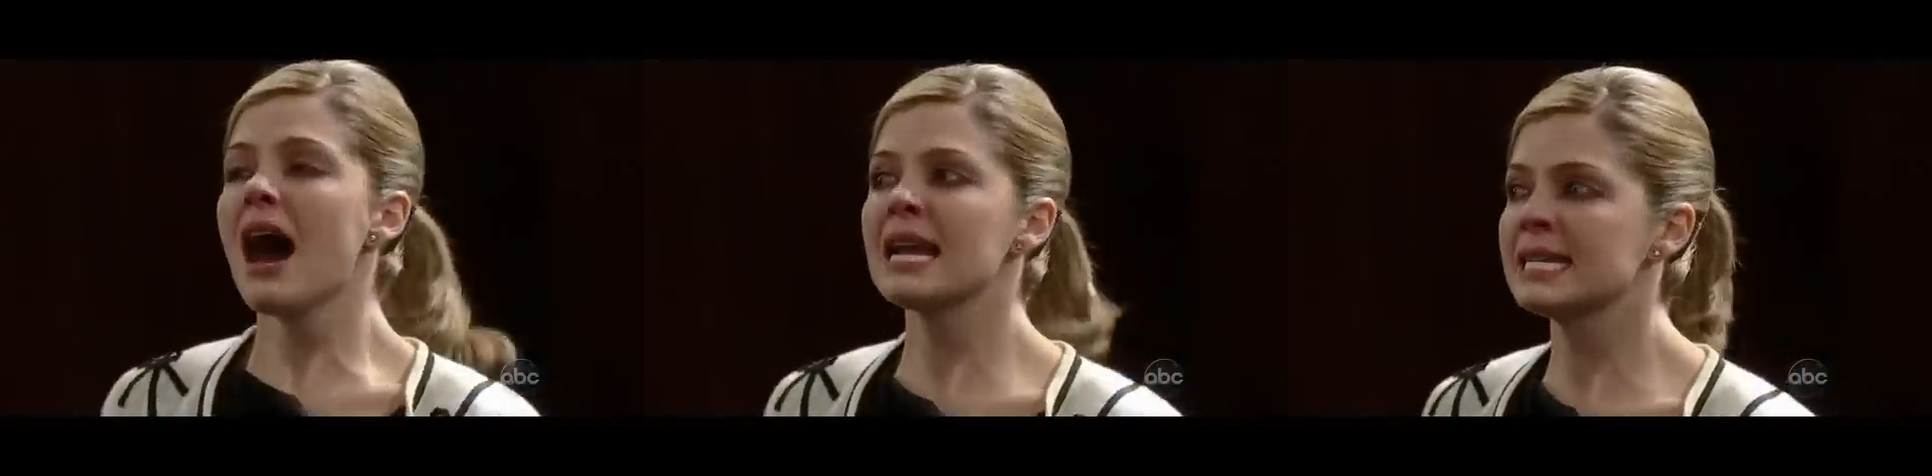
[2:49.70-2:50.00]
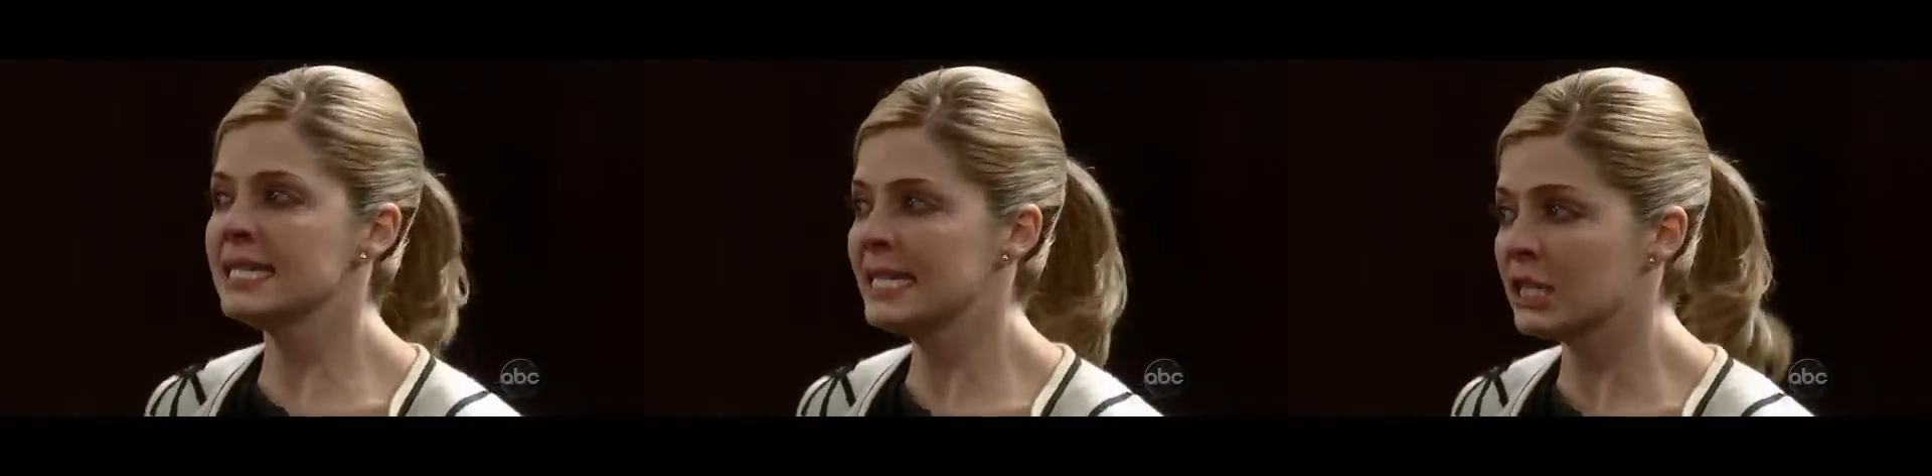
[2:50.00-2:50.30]
I
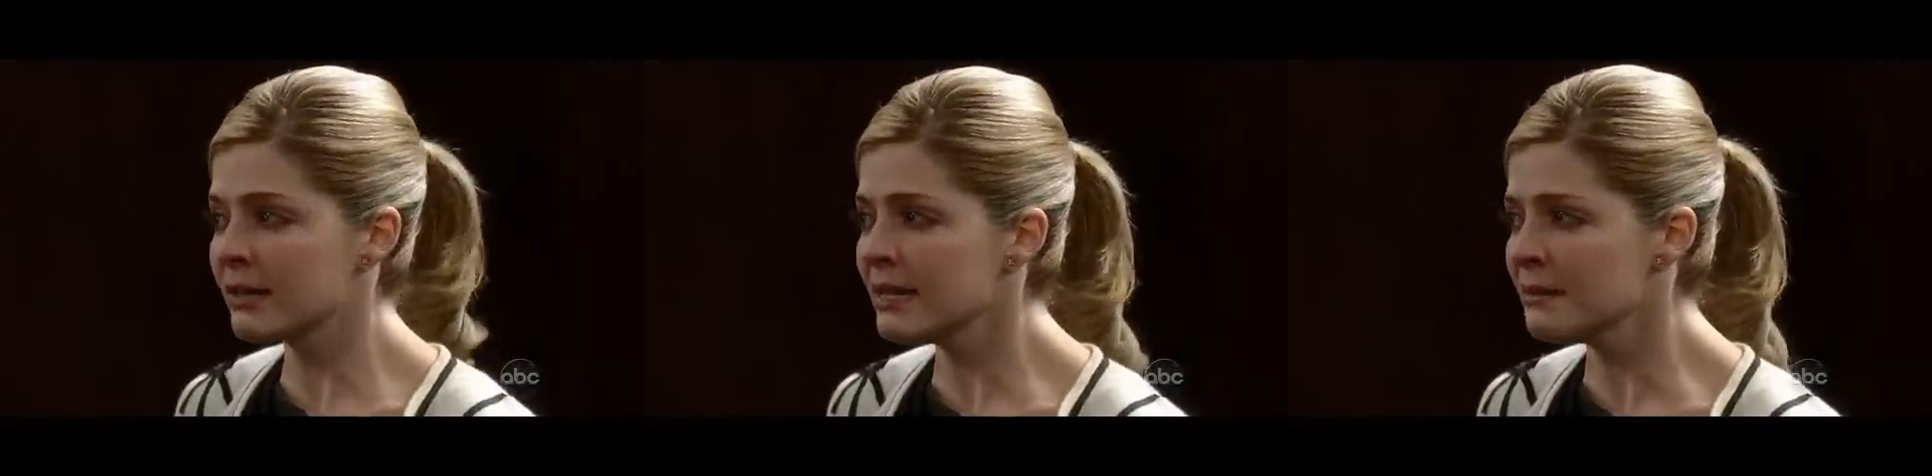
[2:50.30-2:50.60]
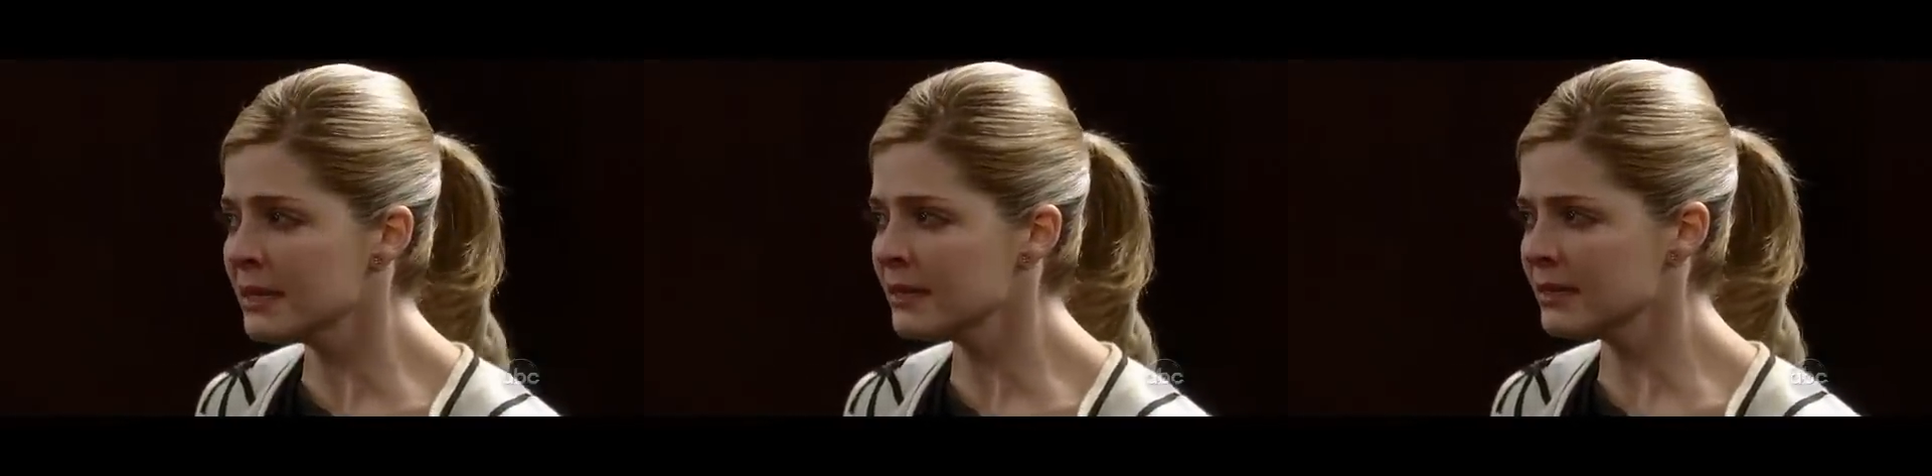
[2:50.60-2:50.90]
can have
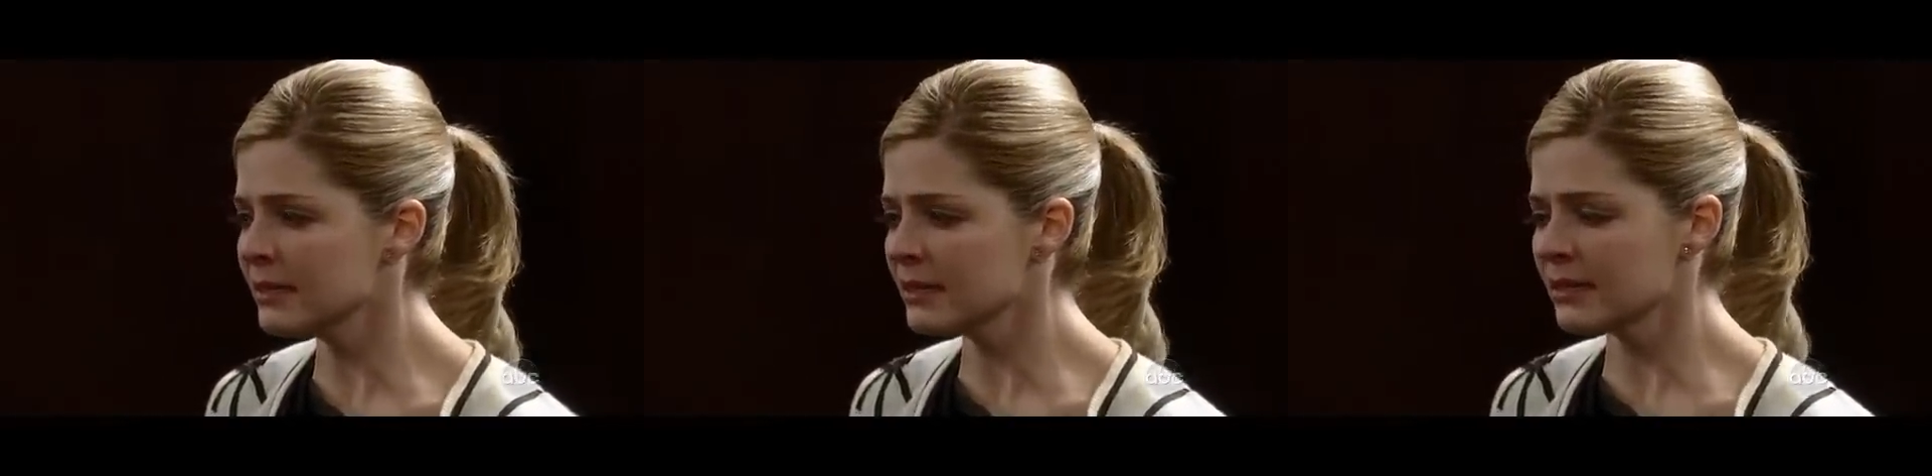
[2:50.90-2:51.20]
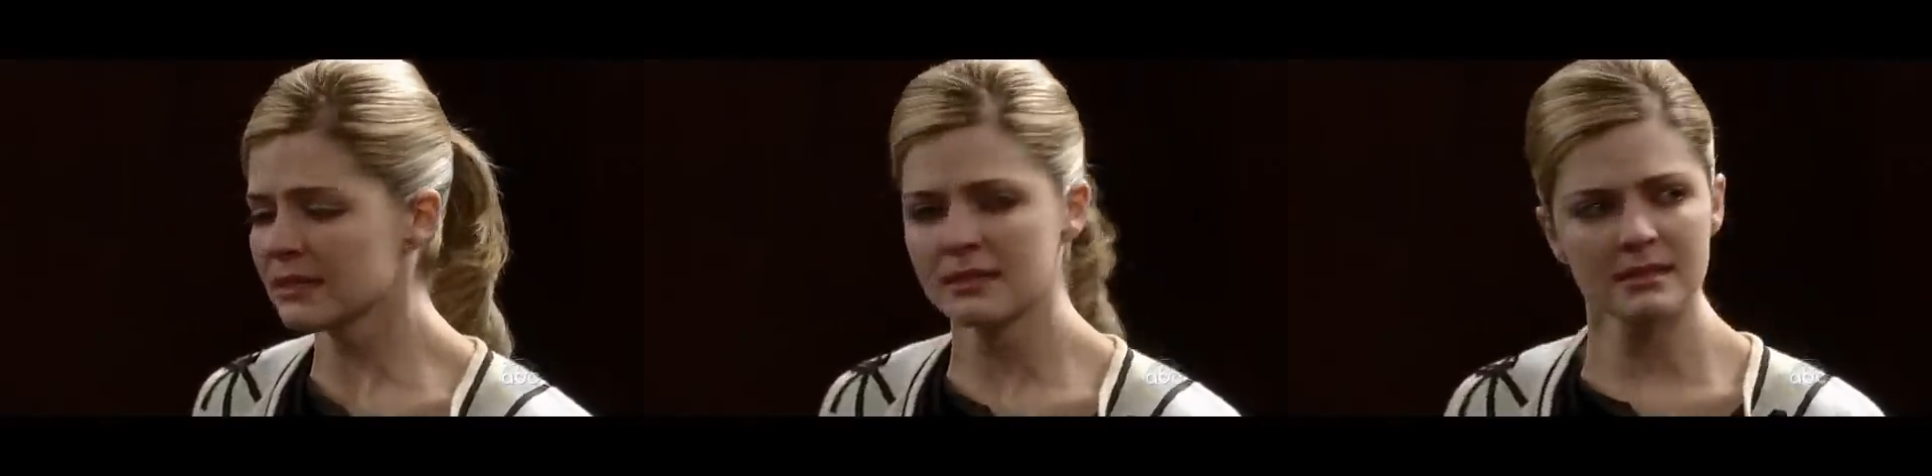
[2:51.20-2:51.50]
sex.
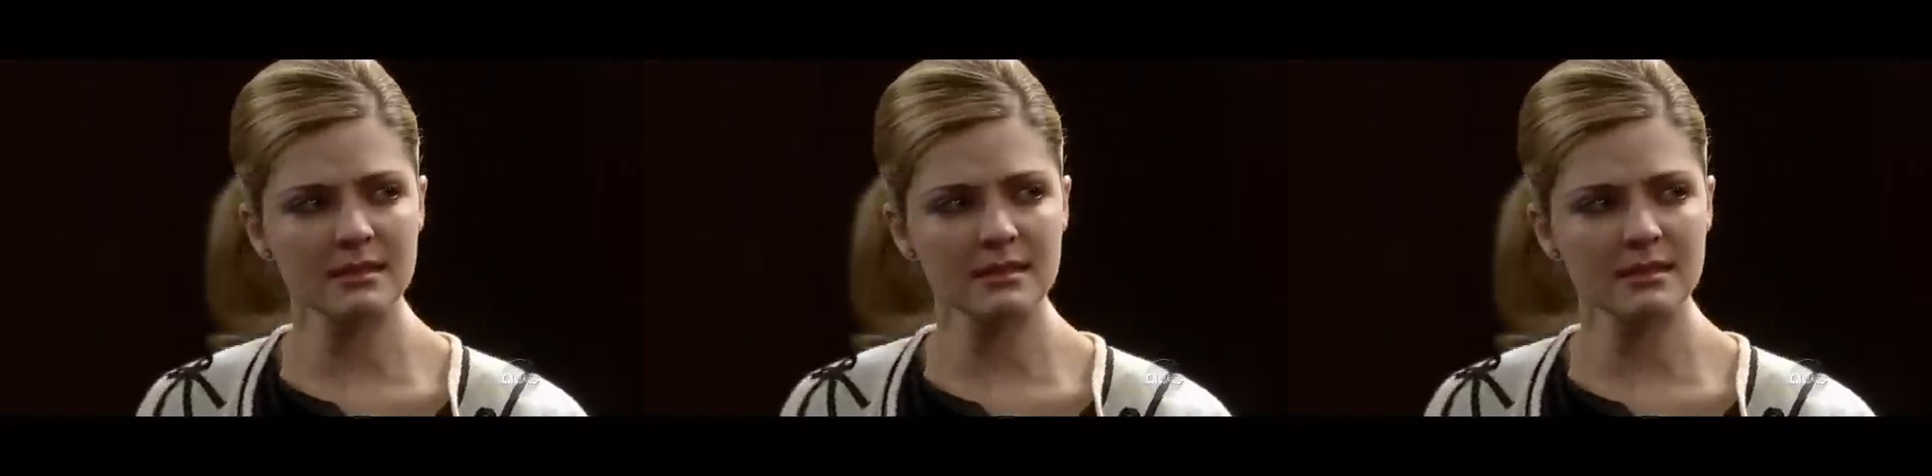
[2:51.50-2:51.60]
Shut